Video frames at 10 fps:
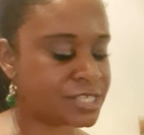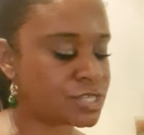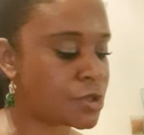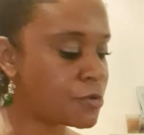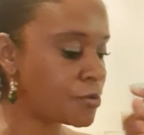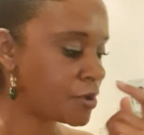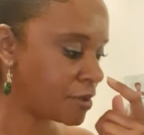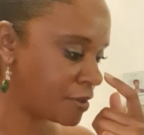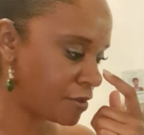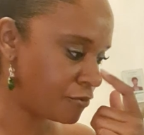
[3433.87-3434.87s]
So
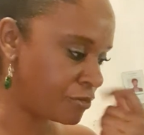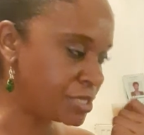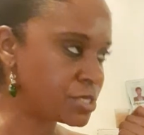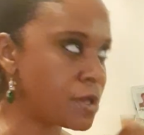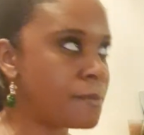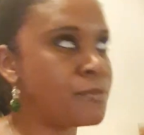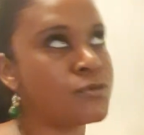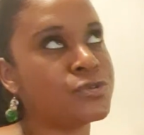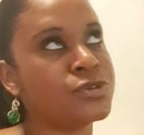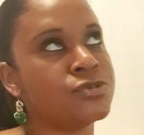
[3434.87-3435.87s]
for
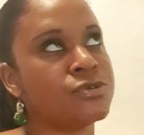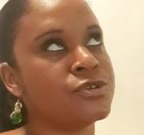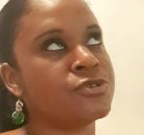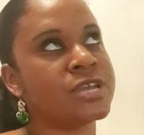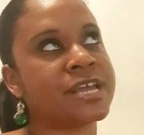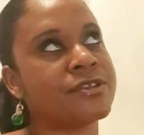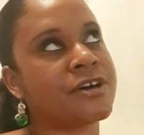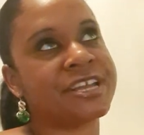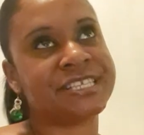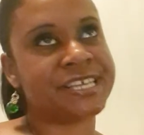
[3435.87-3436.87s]
example, you get an
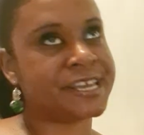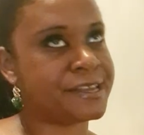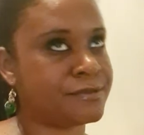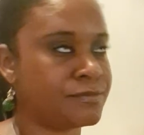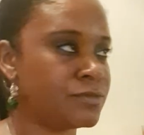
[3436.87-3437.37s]
idea.